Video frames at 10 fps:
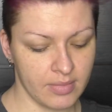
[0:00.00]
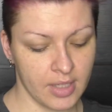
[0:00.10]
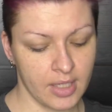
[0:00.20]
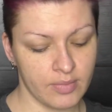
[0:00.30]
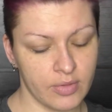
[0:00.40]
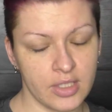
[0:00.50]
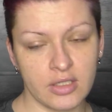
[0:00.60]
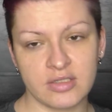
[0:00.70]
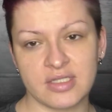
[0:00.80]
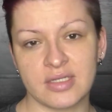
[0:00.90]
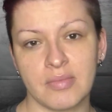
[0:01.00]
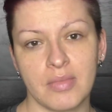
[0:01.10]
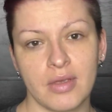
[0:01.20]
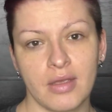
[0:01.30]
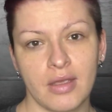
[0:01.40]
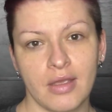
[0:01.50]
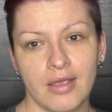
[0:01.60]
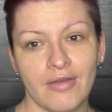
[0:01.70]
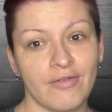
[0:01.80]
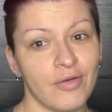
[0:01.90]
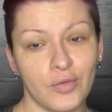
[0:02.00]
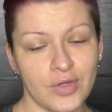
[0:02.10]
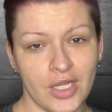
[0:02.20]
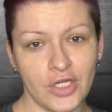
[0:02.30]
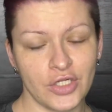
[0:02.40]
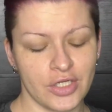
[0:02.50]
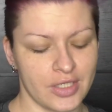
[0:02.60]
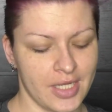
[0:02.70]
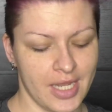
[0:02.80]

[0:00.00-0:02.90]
by putting on some foundation.